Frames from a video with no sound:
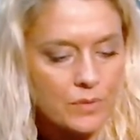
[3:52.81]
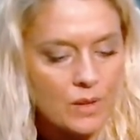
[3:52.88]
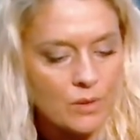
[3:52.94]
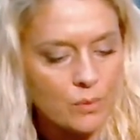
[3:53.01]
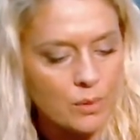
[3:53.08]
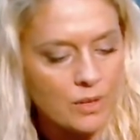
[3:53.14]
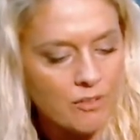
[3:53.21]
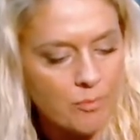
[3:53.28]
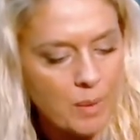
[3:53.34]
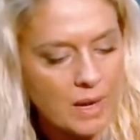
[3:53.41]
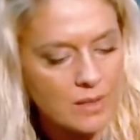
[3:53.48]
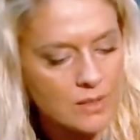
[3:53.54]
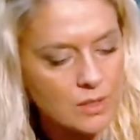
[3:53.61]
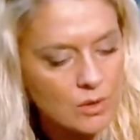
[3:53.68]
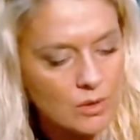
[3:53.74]
3 of
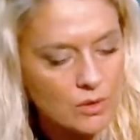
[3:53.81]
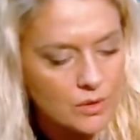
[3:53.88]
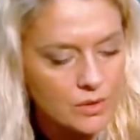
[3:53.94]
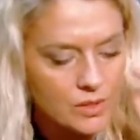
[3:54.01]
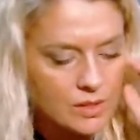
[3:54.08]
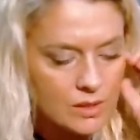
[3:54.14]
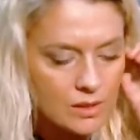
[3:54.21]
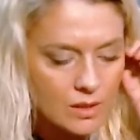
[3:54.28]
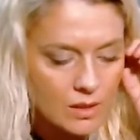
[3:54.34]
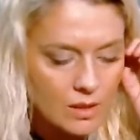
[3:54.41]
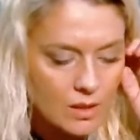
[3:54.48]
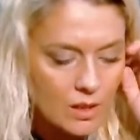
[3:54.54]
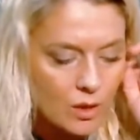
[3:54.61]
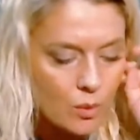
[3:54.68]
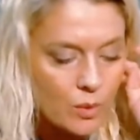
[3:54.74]
Pentacles,
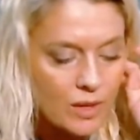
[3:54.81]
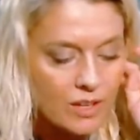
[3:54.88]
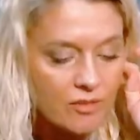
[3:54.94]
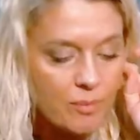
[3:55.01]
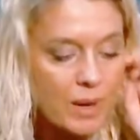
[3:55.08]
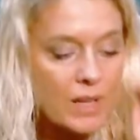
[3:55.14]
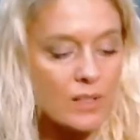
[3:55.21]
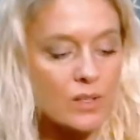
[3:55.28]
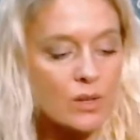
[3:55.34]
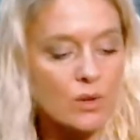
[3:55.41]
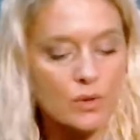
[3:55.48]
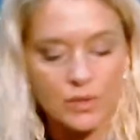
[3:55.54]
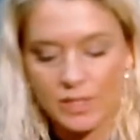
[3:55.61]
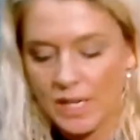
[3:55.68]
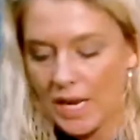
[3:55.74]
Queen of
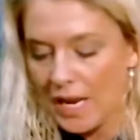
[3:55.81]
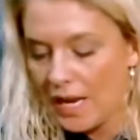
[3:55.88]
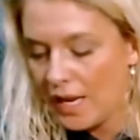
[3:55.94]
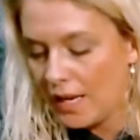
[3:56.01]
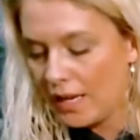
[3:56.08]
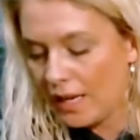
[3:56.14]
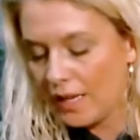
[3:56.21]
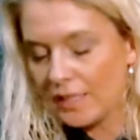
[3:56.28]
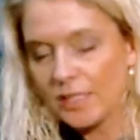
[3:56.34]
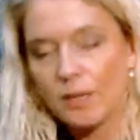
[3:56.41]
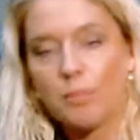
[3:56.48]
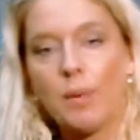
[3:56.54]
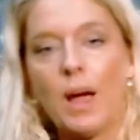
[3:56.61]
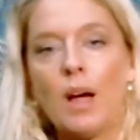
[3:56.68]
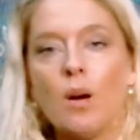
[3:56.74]
Pentacles. It's
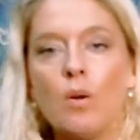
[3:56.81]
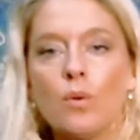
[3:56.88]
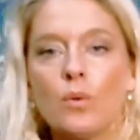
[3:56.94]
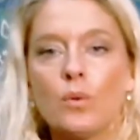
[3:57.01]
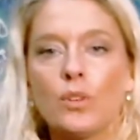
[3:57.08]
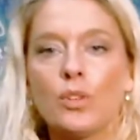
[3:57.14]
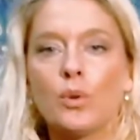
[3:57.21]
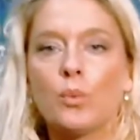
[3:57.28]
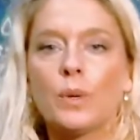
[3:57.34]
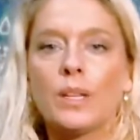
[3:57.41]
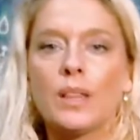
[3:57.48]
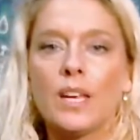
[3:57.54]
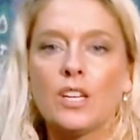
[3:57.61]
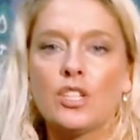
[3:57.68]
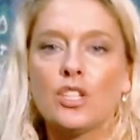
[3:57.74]
about your
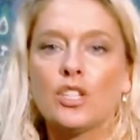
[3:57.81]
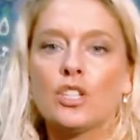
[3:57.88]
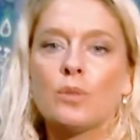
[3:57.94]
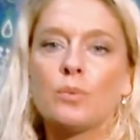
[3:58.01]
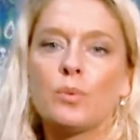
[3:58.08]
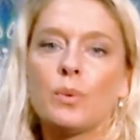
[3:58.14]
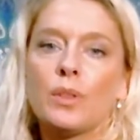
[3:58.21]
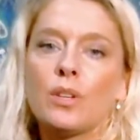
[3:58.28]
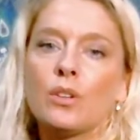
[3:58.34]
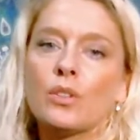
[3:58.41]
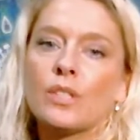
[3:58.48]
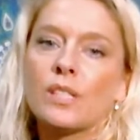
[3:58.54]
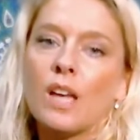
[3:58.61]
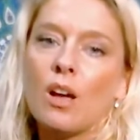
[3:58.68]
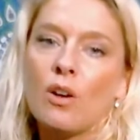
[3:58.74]
relationships with
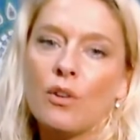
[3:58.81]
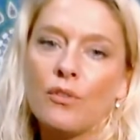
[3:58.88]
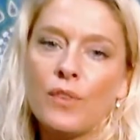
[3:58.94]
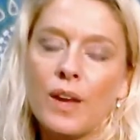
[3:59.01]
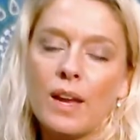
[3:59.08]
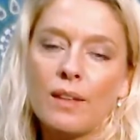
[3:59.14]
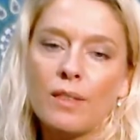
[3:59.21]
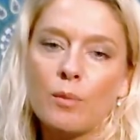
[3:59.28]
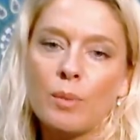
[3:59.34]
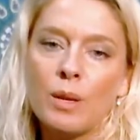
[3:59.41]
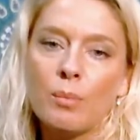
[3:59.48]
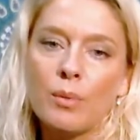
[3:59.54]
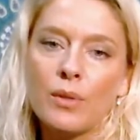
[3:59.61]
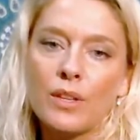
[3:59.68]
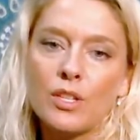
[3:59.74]
yourself and the
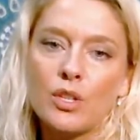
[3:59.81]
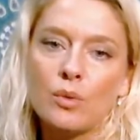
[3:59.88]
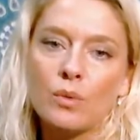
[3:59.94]
people that you